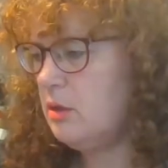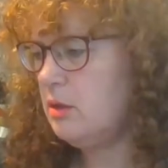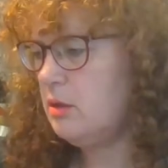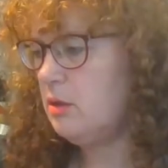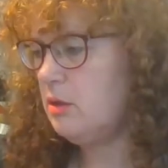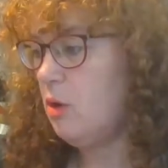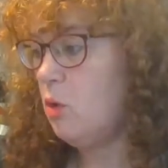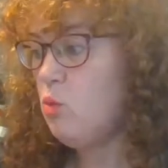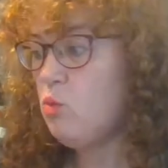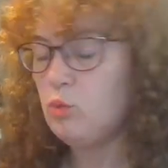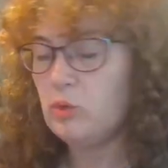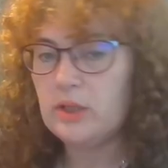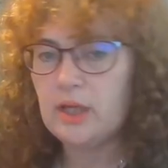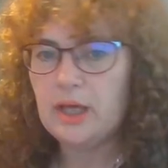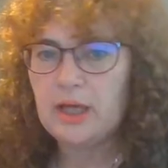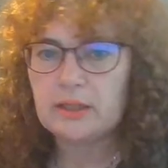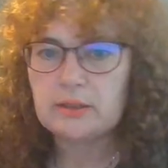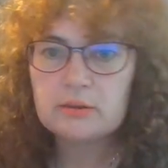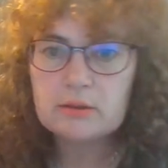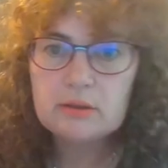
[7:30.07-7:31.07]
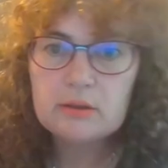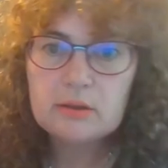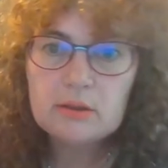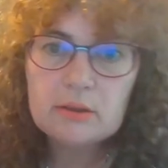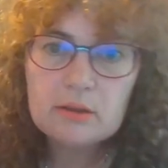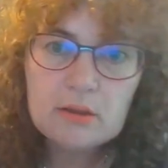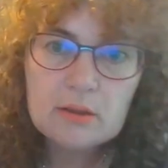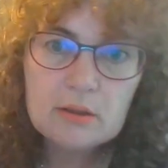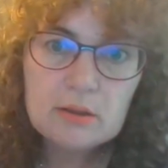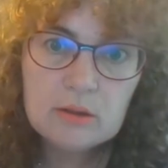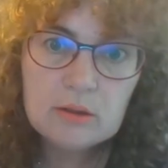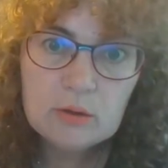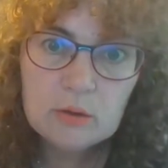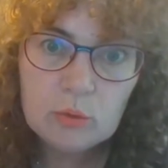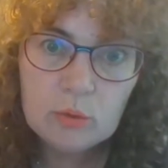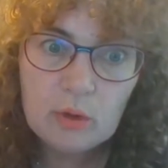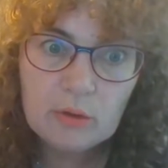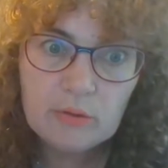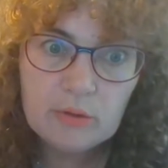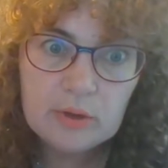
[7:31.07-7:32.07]
Oh, yes.
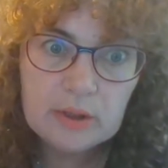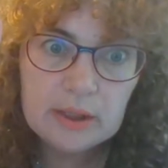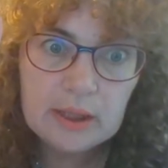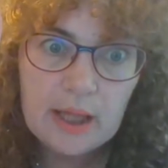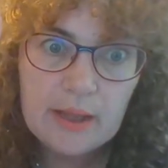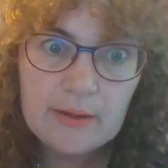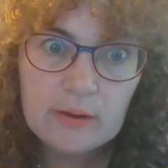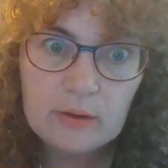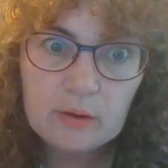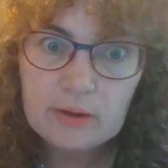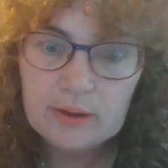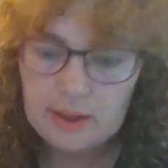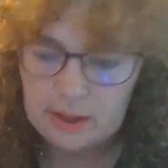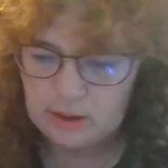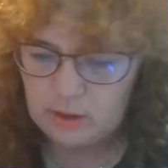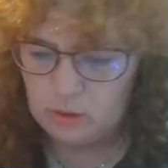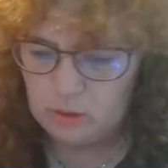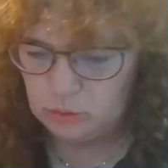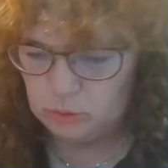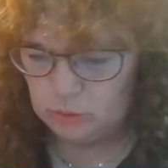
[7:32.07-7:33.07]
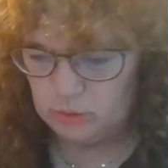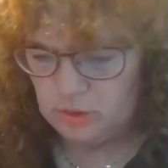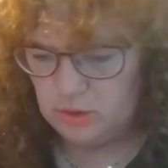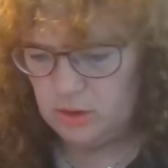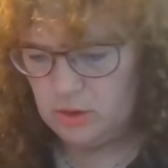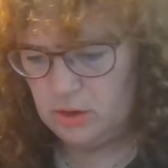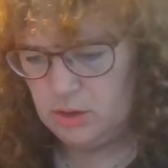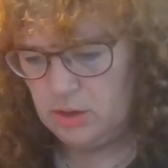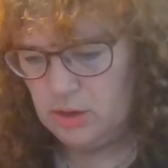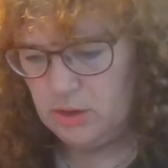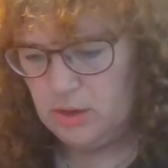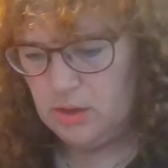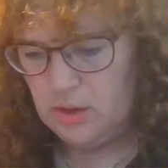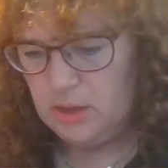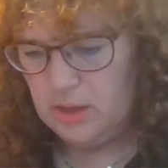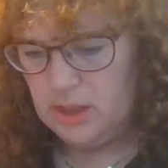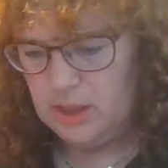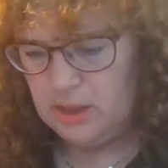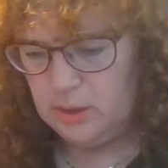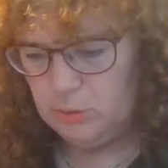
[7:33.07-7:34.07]
Oh, I really like the look of that gold one.
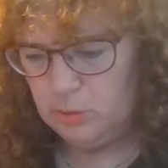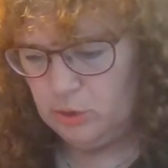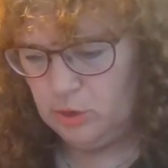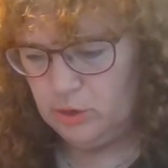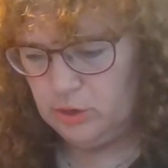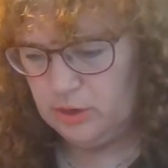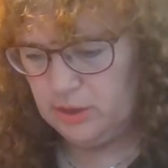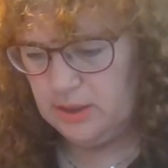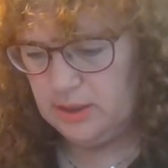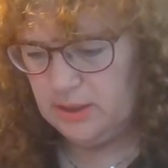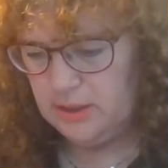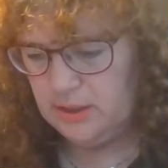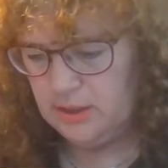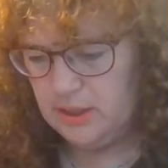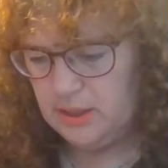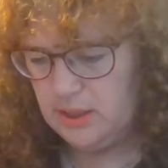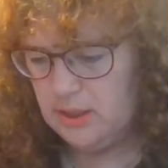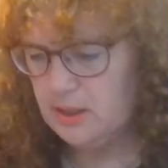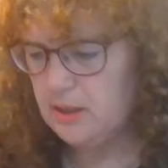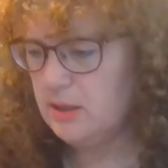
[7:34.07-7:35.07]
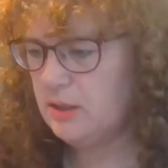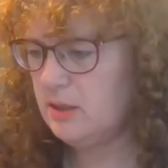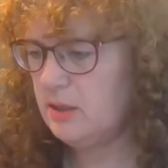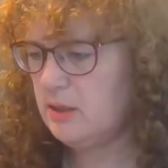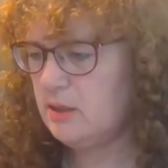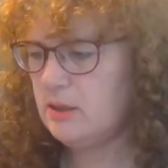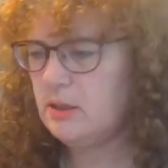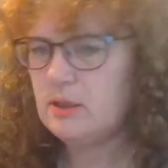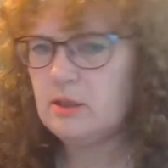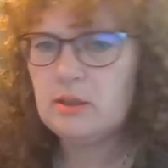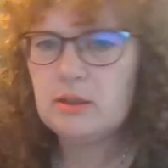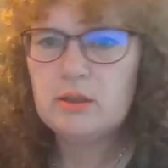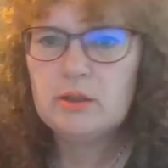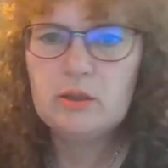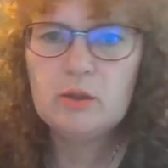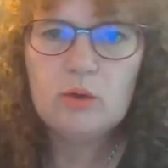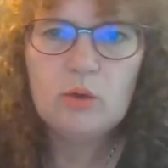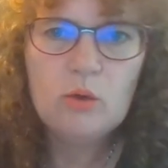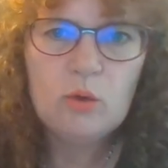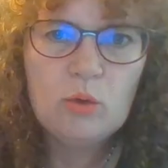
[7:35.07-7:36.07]
And the one underneath it.
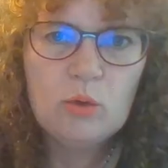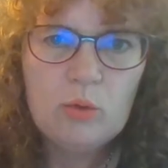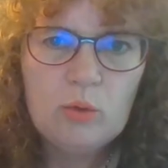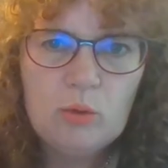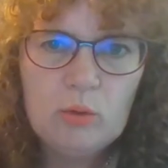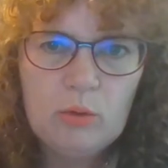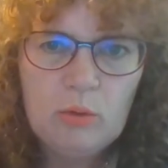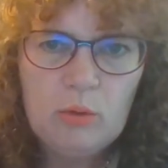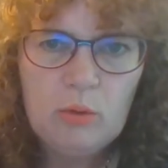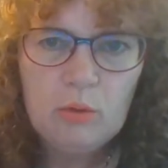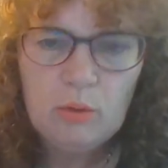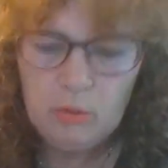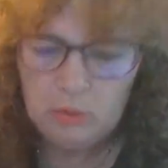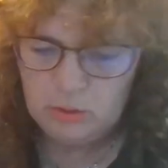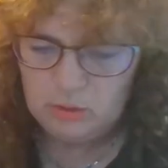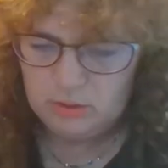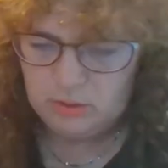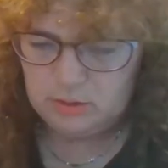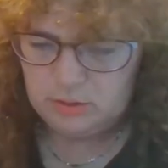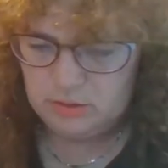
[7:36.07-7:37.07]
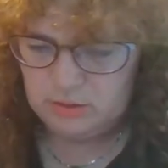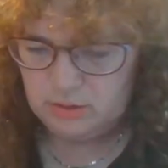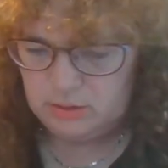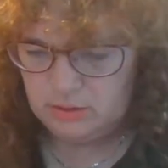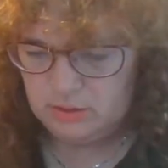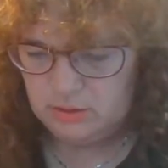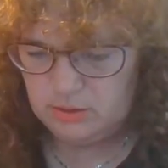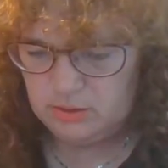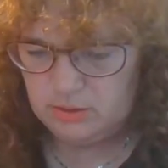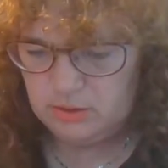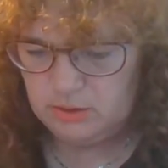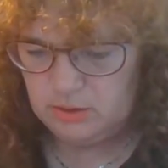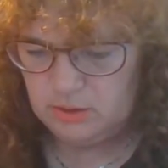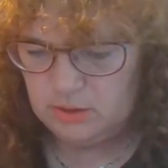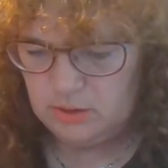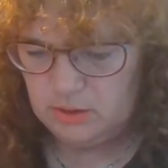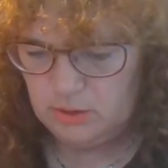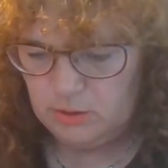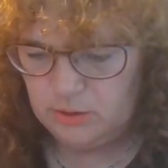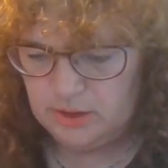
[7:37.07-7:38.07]
Ooh.
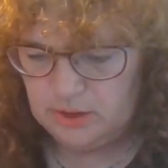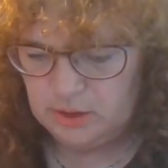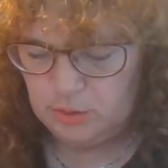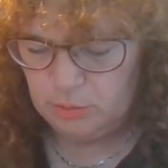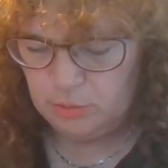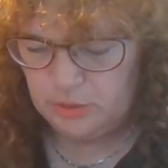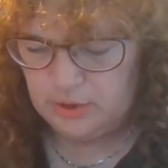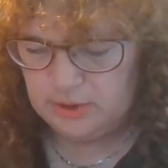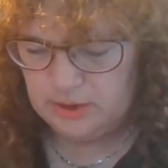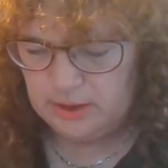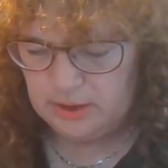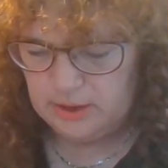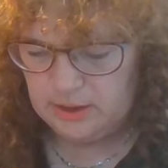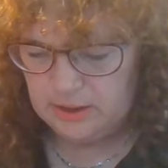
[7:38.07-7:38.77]
Well, these are pretty.